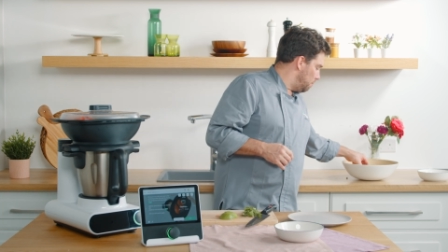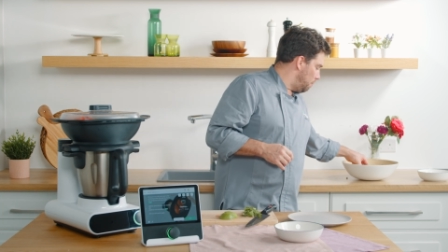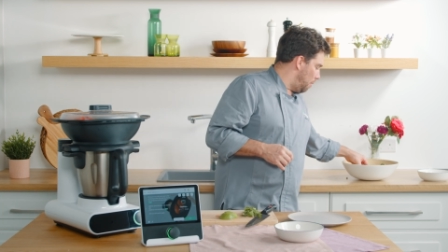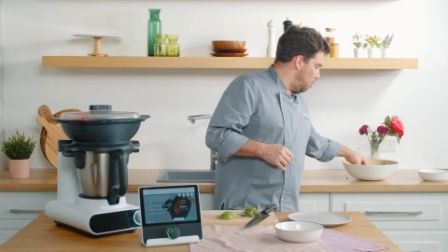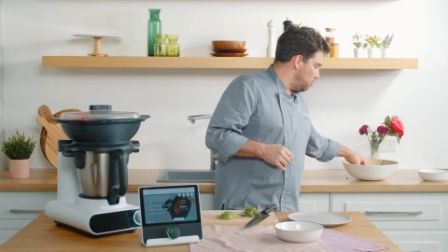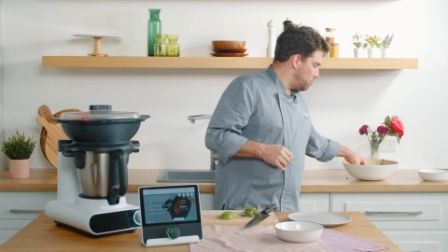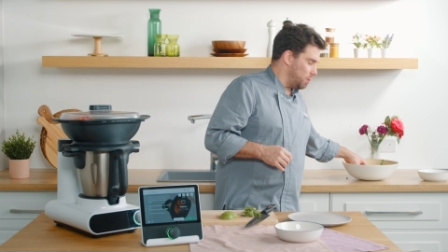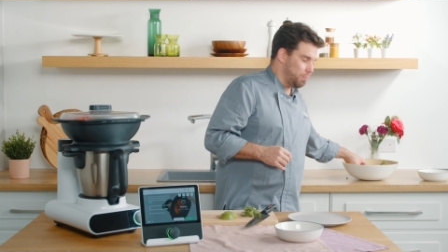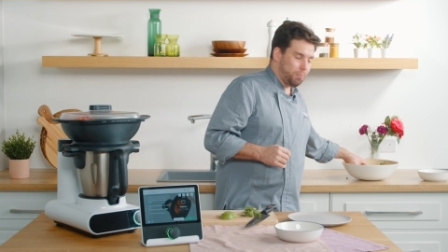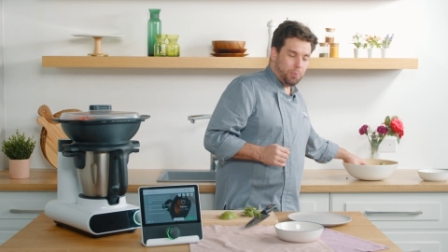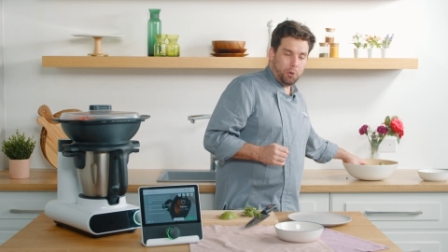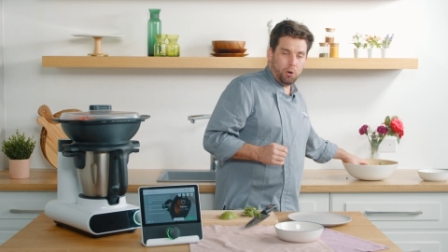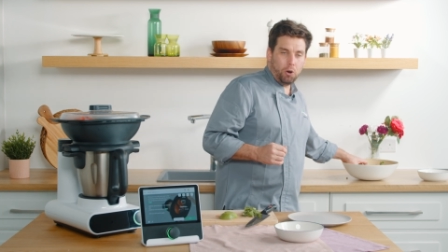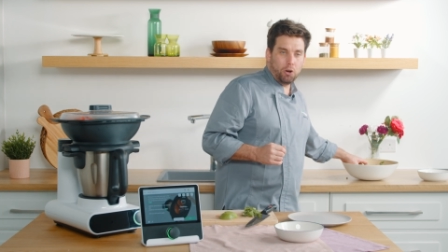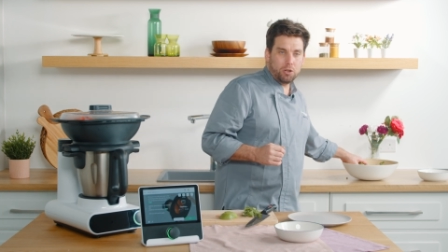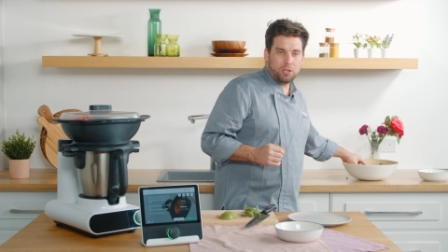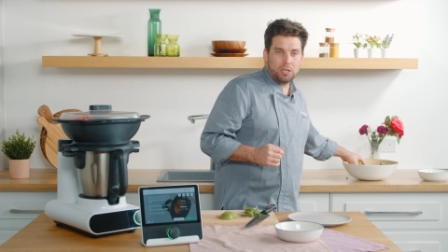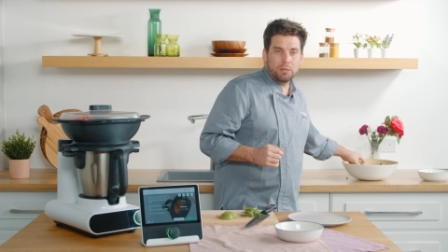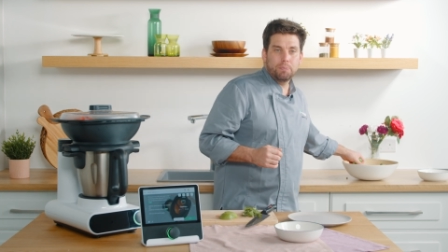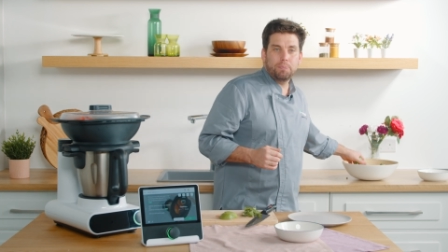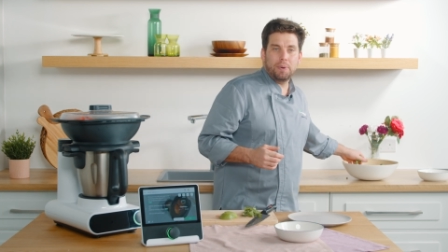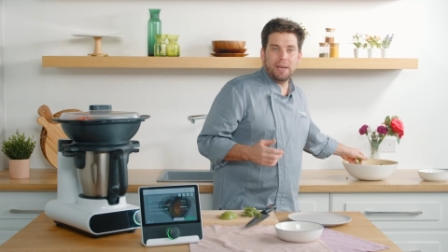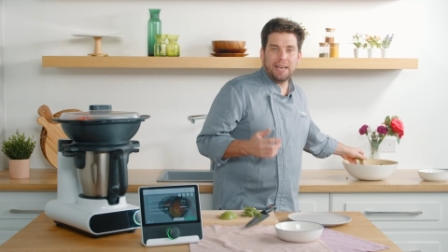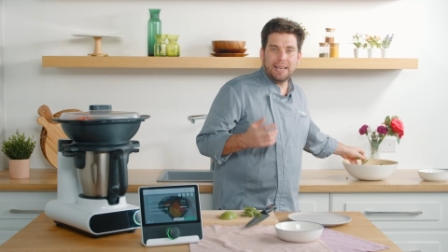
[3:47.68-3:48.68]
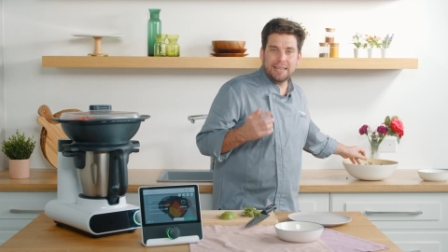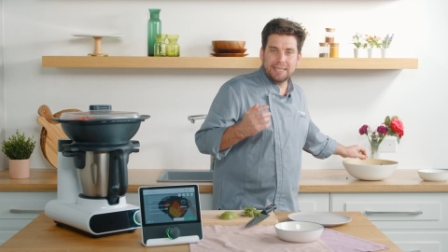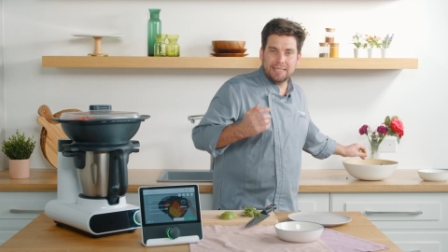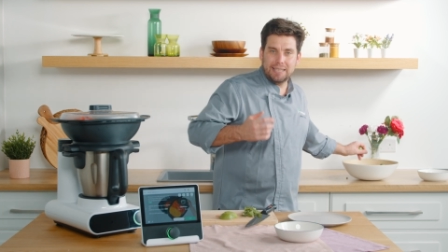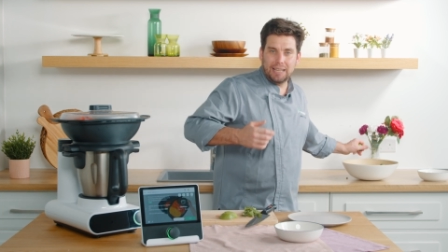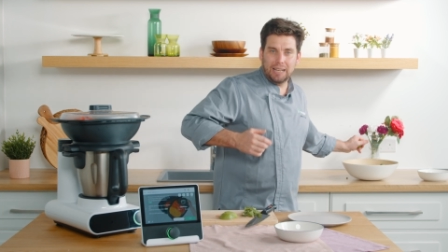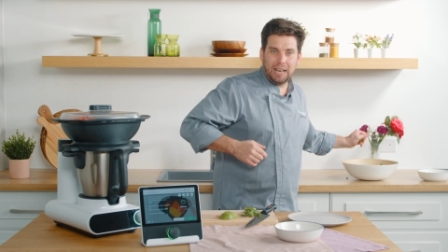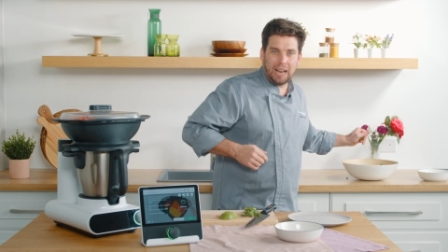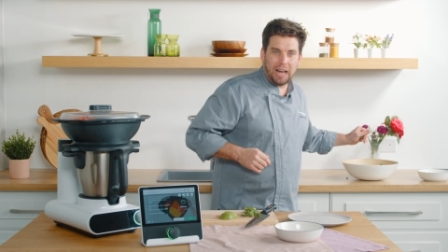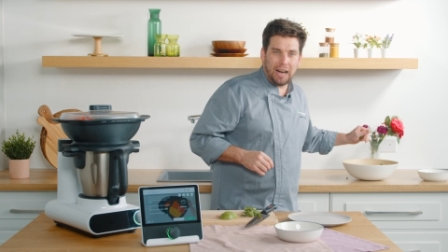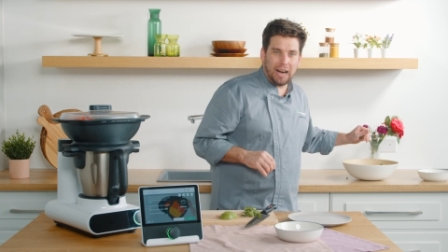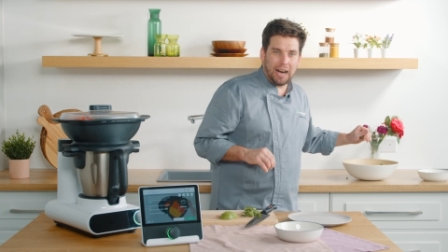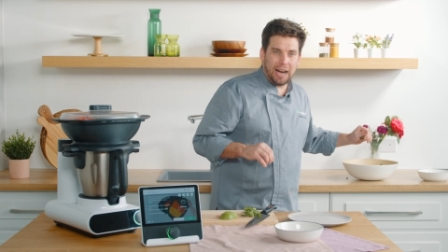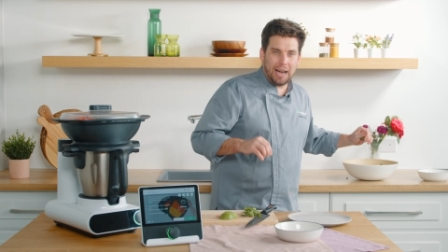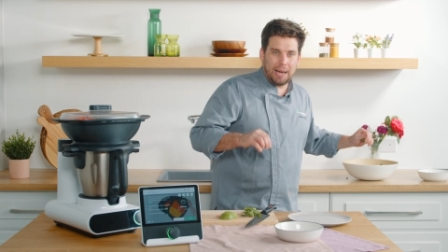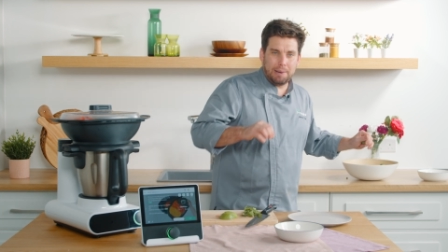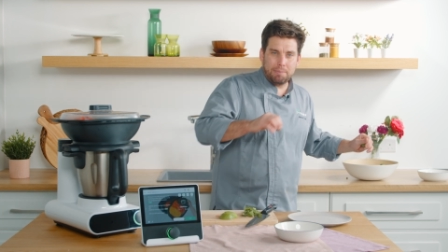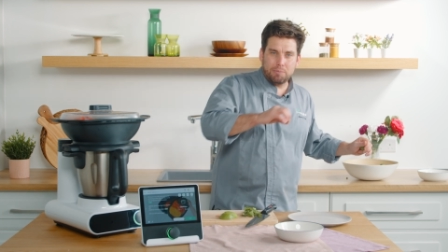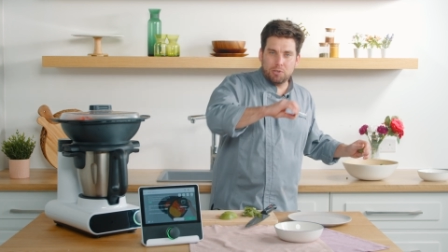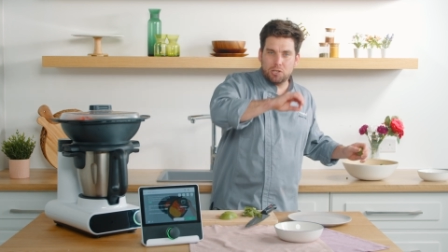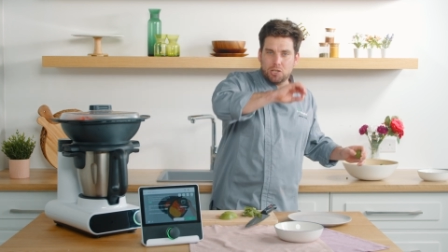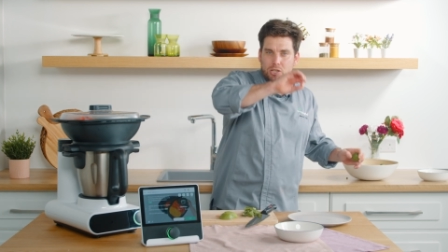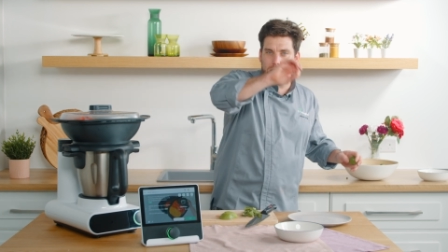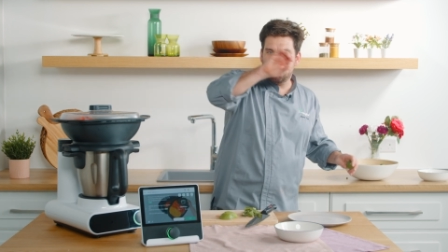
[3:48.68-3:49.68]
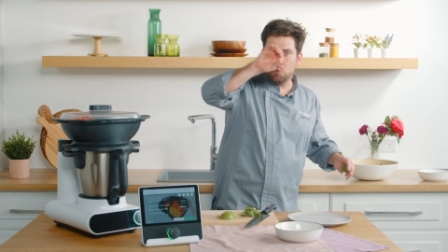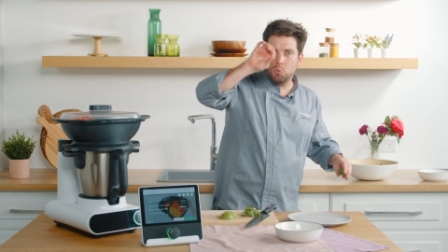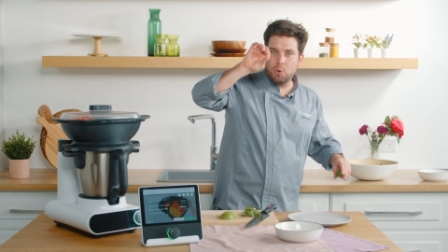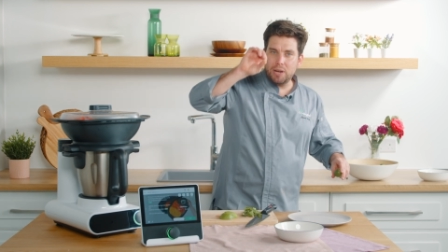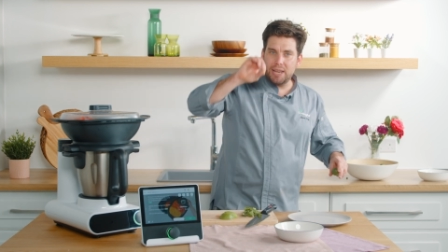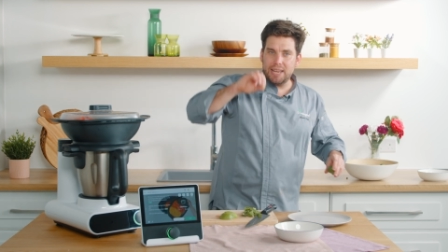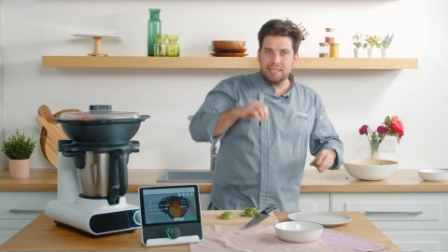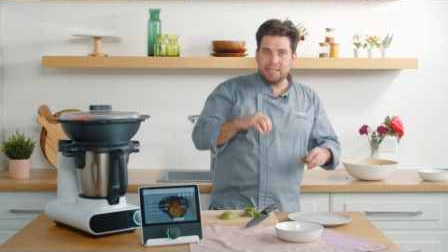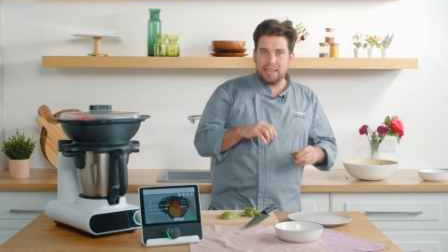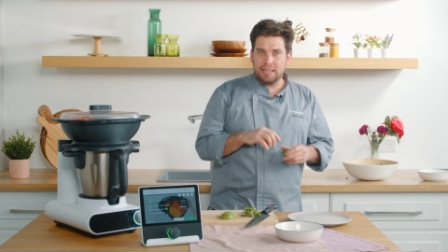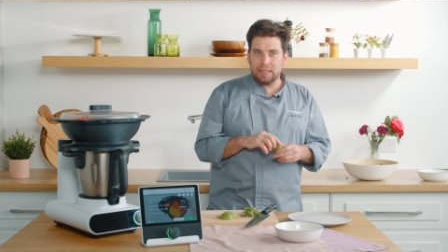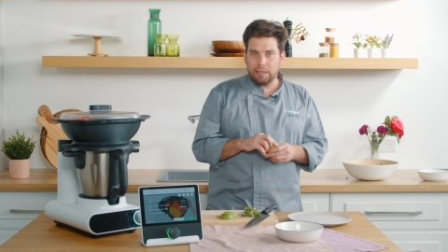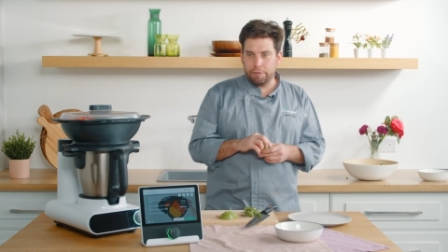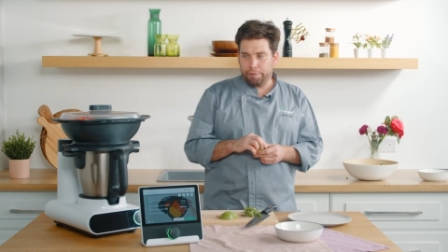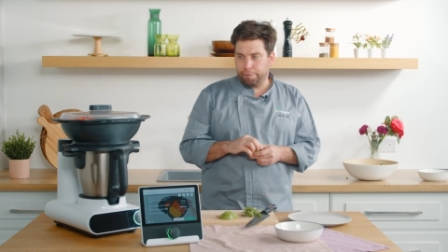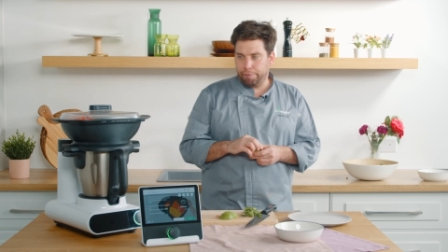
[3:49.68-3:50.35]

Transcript: most important bit is the lime, squeezing the